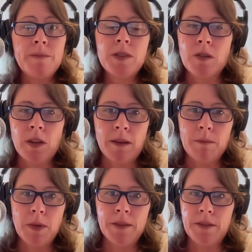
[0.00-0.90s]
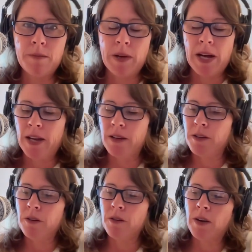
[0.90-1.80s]
So like a month behind
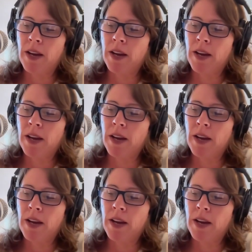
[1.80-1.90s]
you.